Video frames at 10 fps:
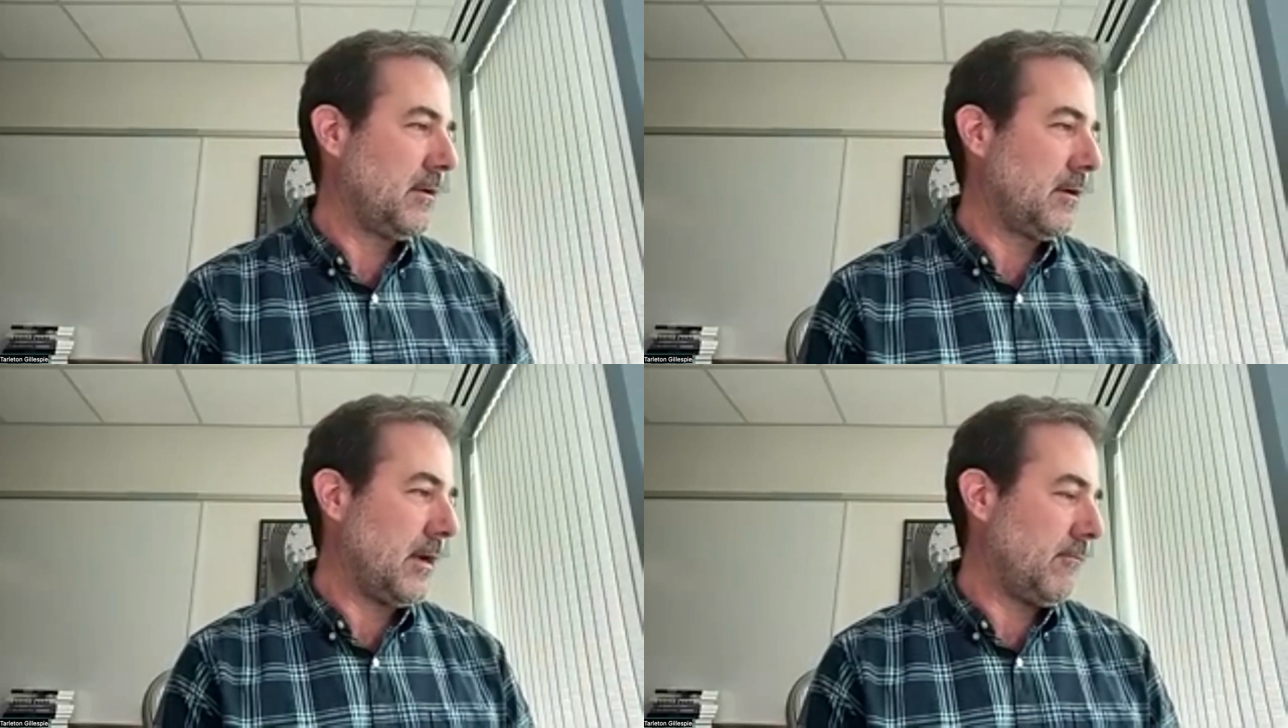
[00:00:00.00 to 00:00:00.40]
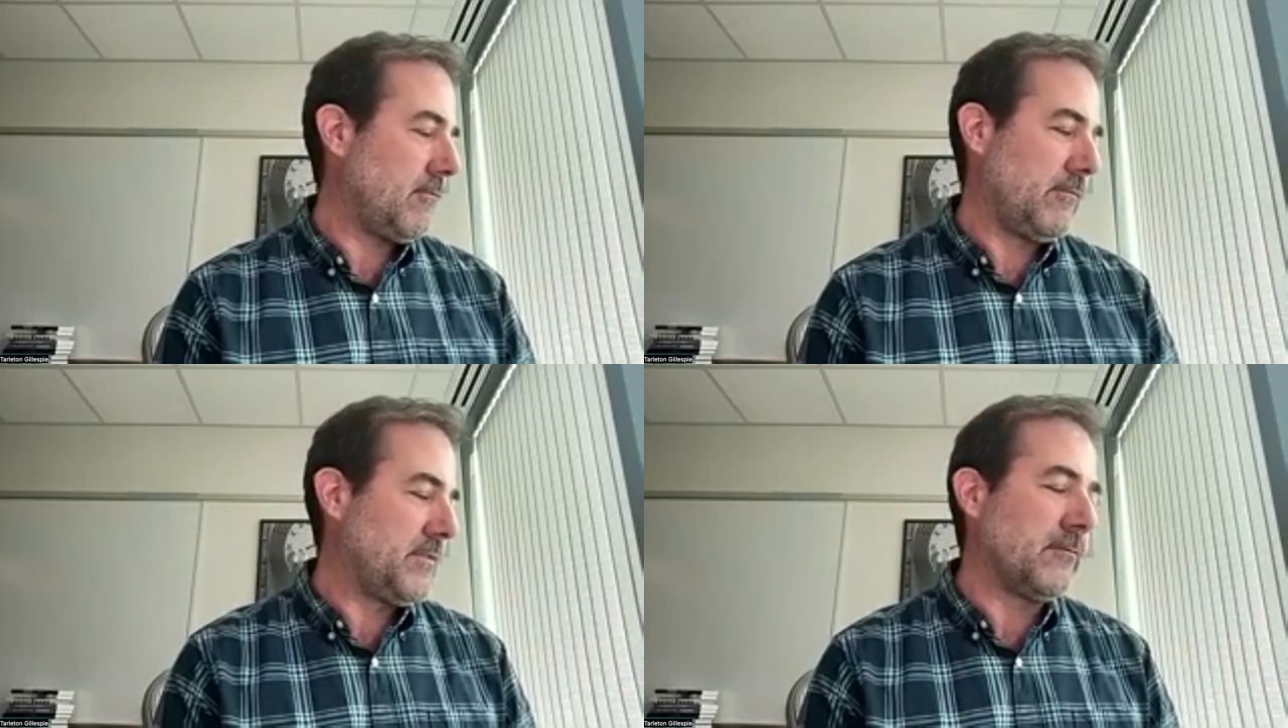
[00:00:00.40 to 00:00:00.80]
I
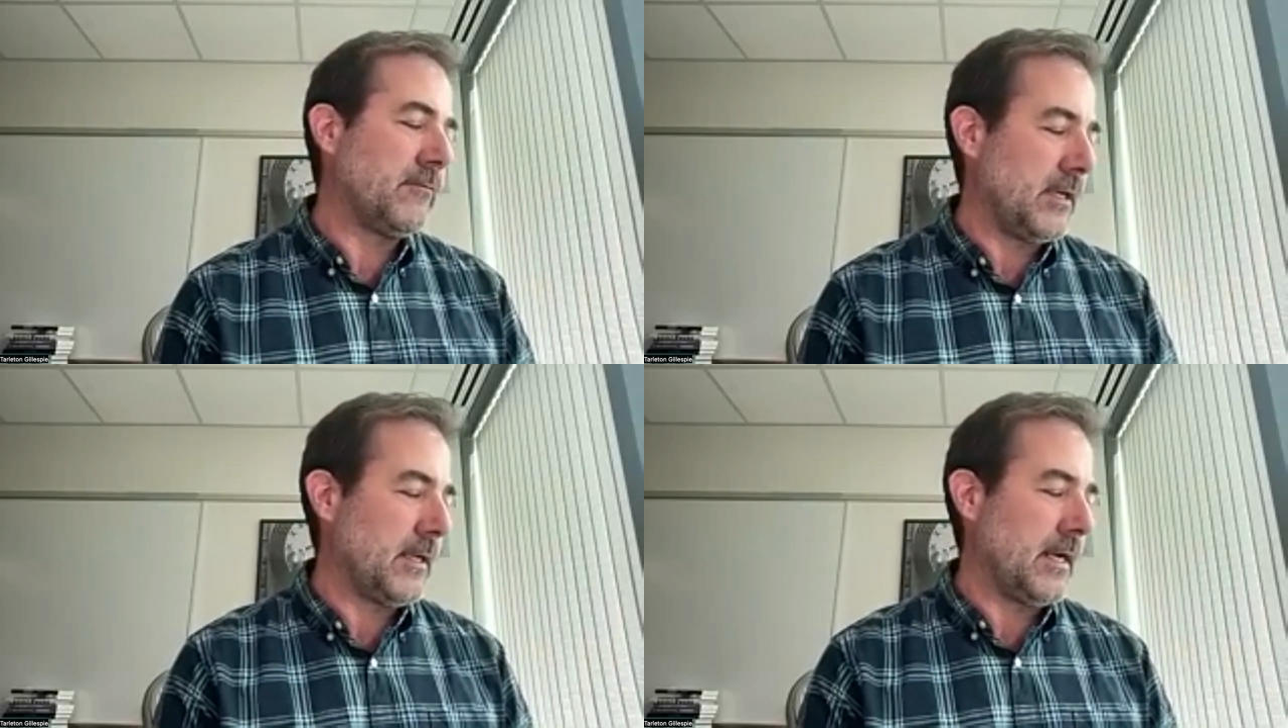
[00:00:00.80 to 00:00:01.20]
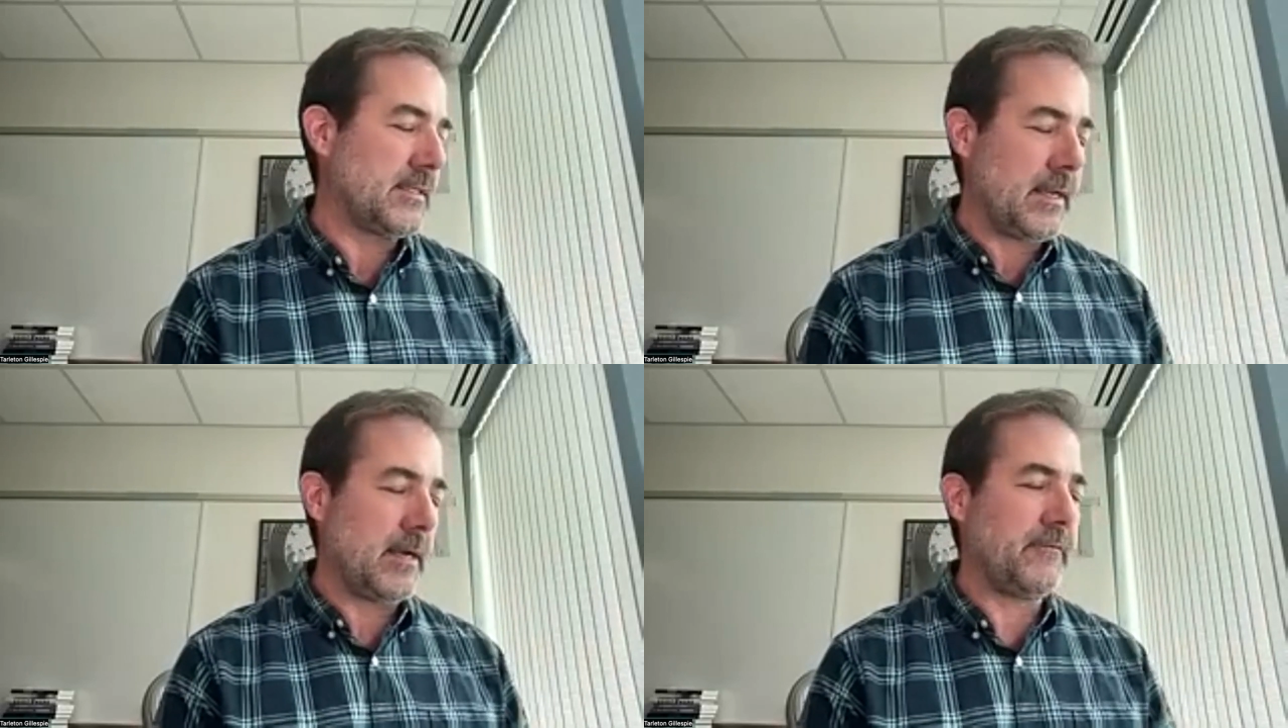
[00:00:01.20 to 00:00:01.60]
didn't realize
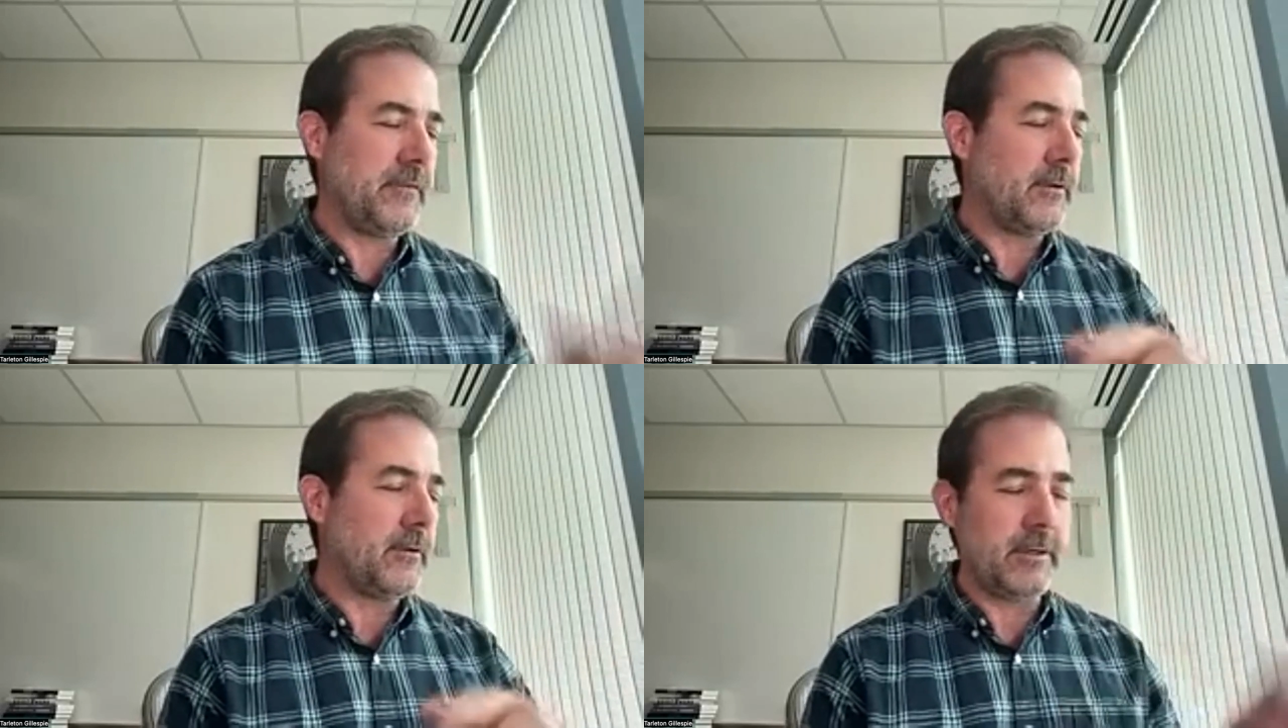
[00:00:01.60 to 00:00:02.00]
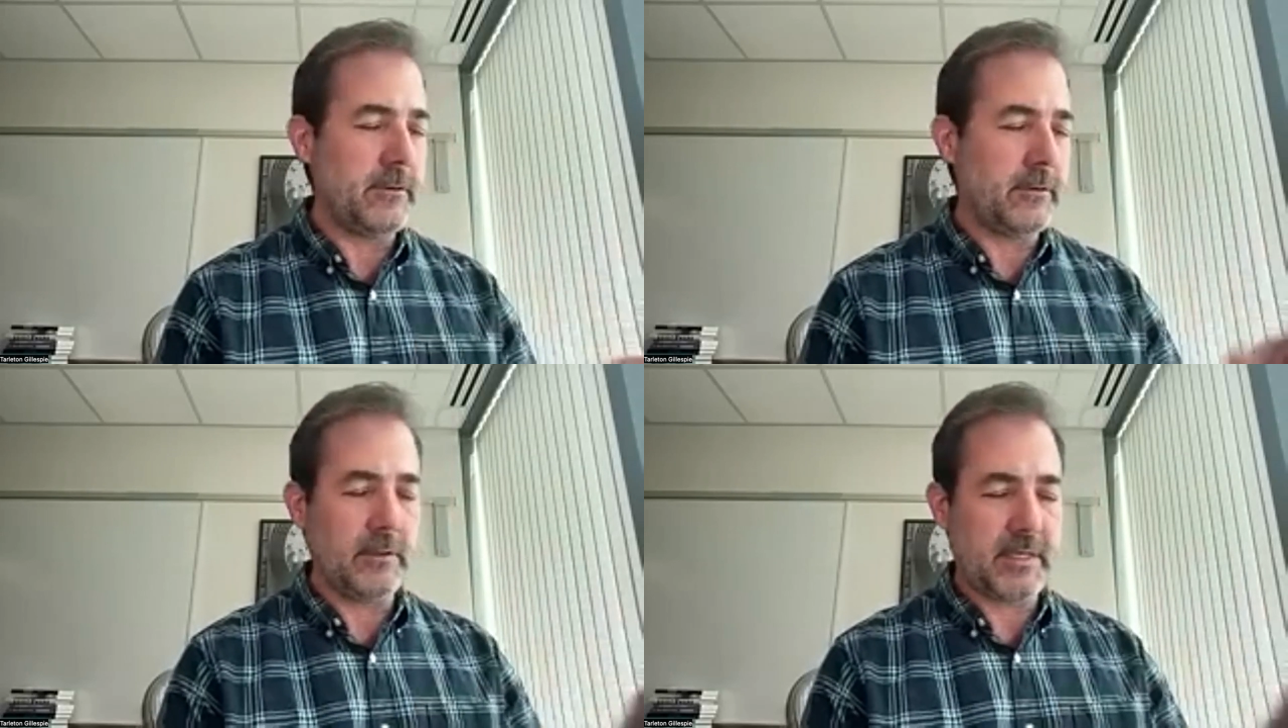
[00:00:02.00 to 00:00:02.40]
that now if you go into Google and